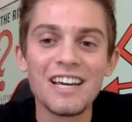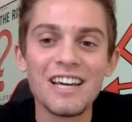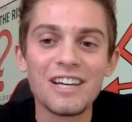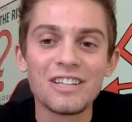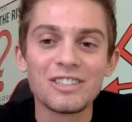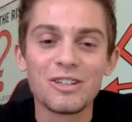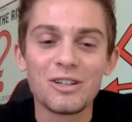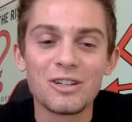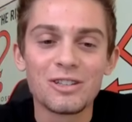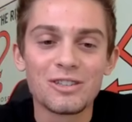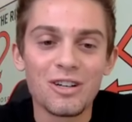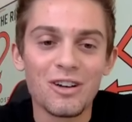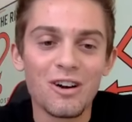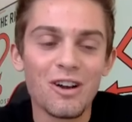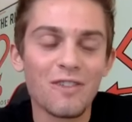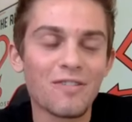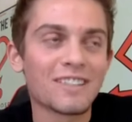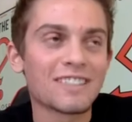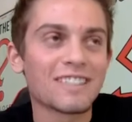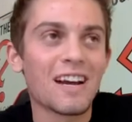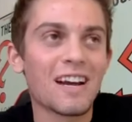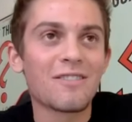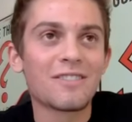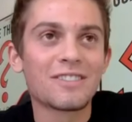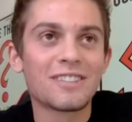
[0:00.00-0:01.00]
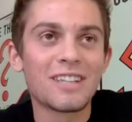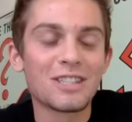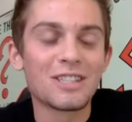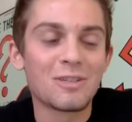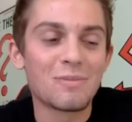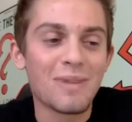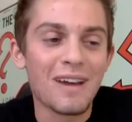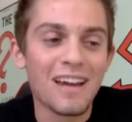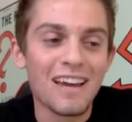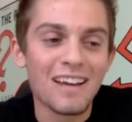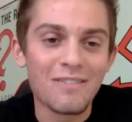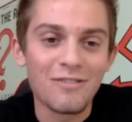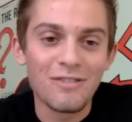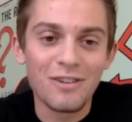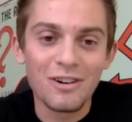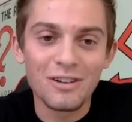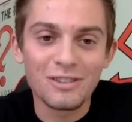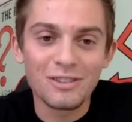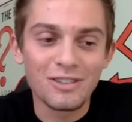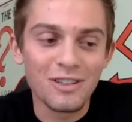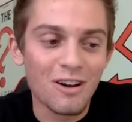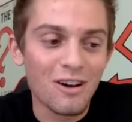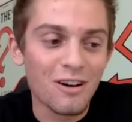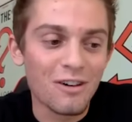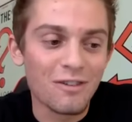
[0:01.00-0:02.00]
So to start off this conversation, man,
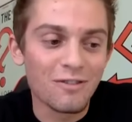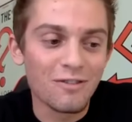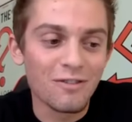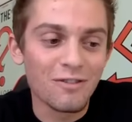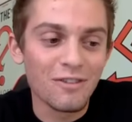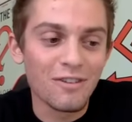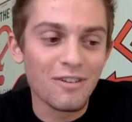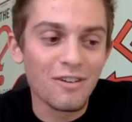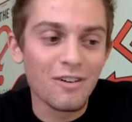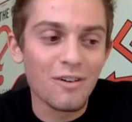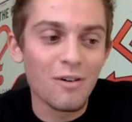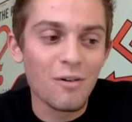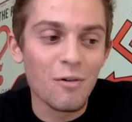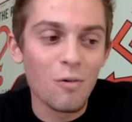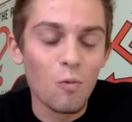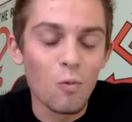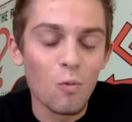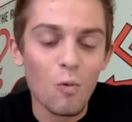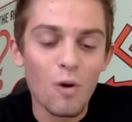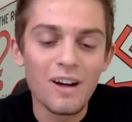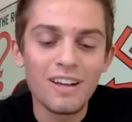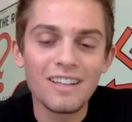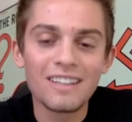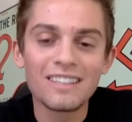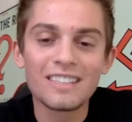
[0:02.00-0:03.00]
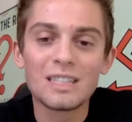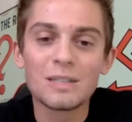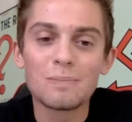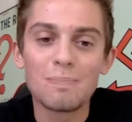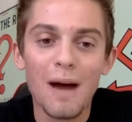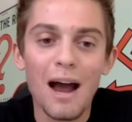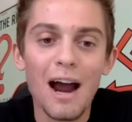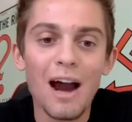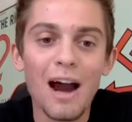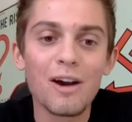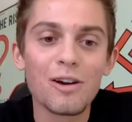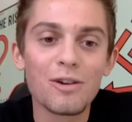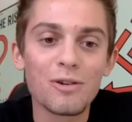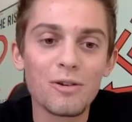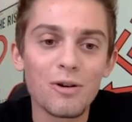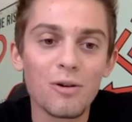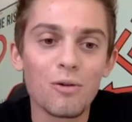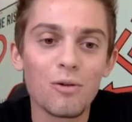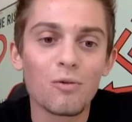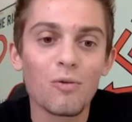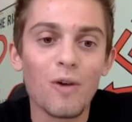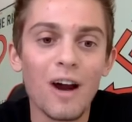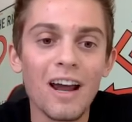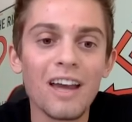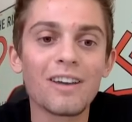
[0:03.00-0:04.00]
first off, what inspired you to
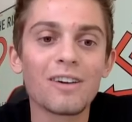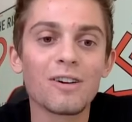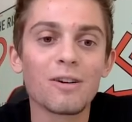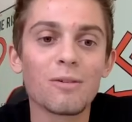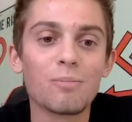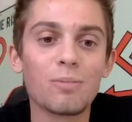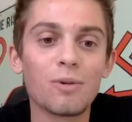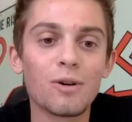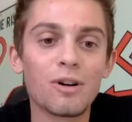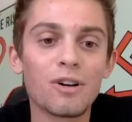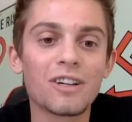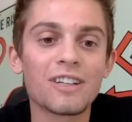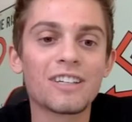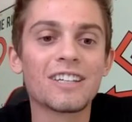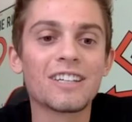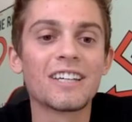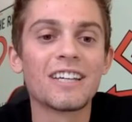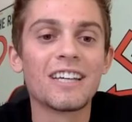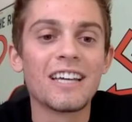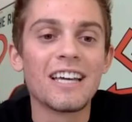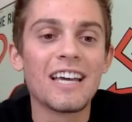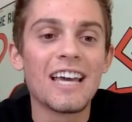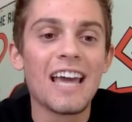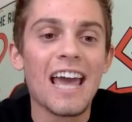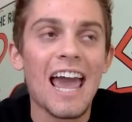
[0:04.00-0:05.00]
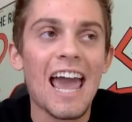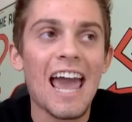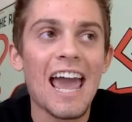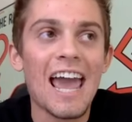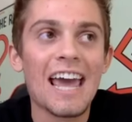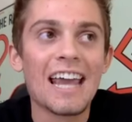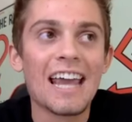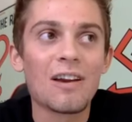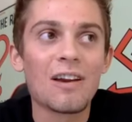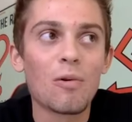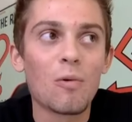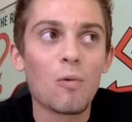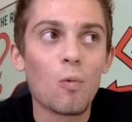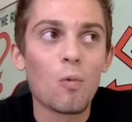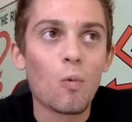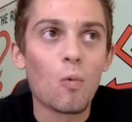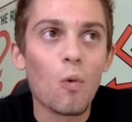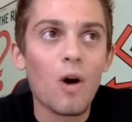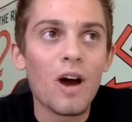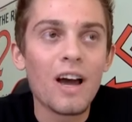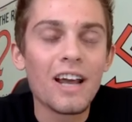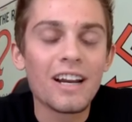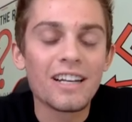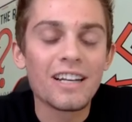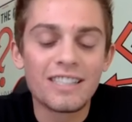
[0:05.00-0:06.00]
write your book and
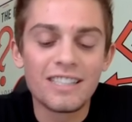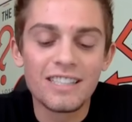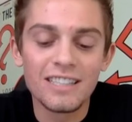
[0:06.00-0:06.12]
what